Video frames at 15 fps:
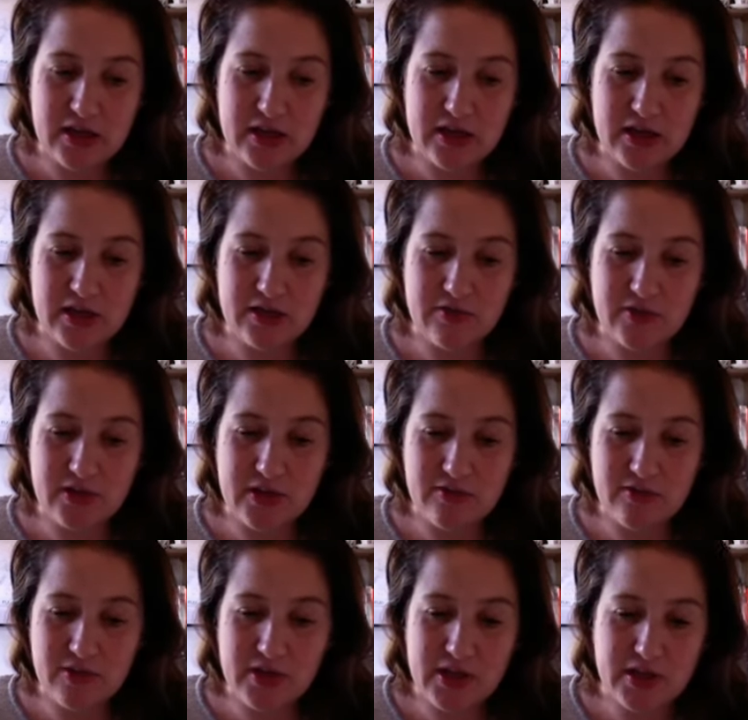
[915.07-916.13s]
Um,
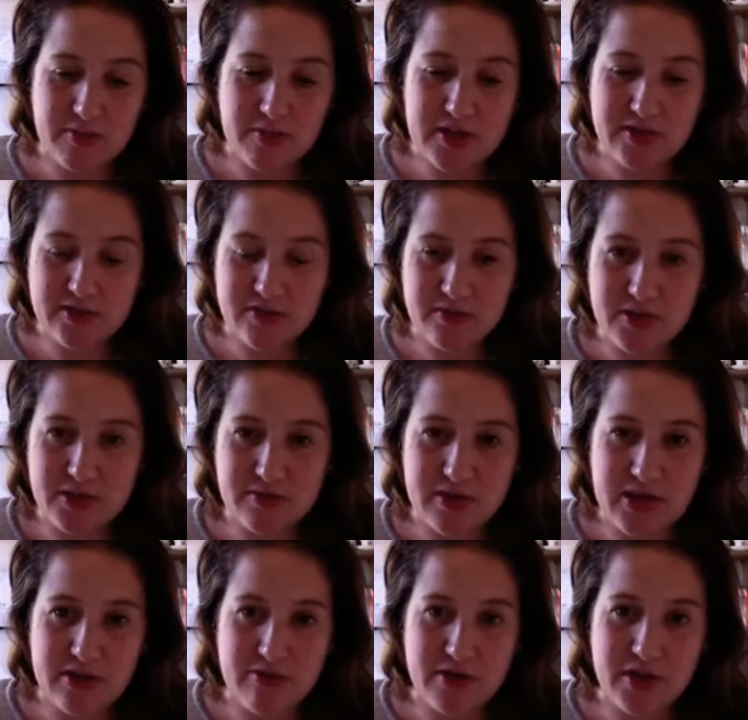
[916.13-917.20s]
it really depends on which
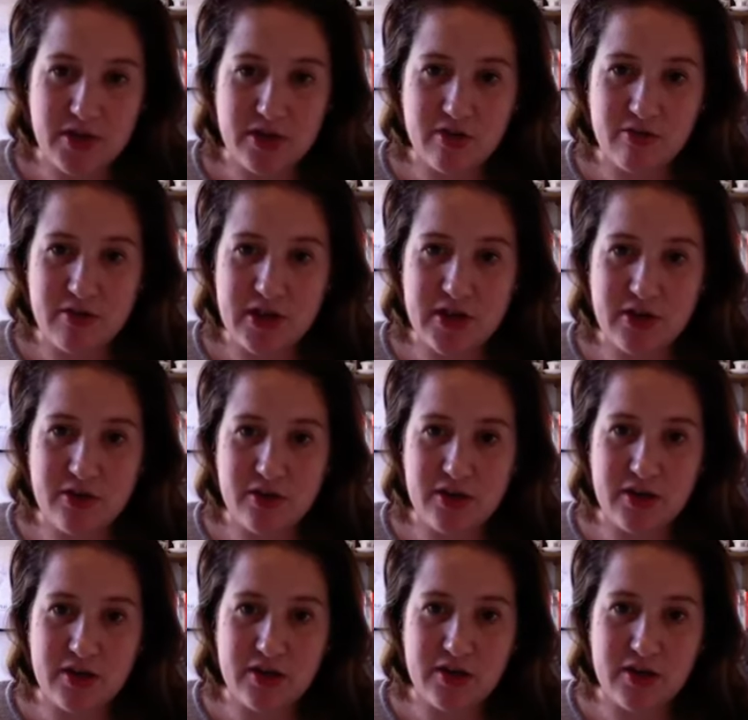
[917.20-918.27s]
way you want your career to
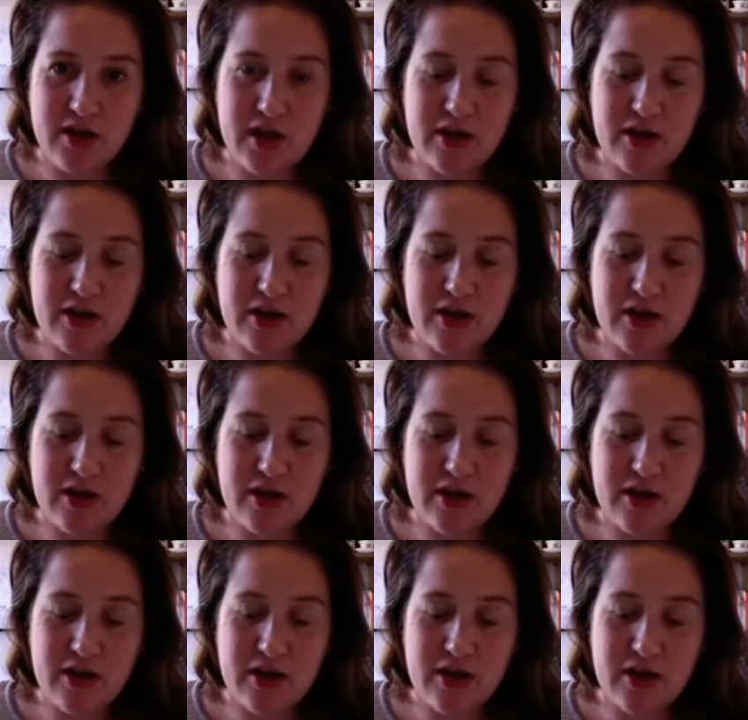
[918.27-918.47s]
go.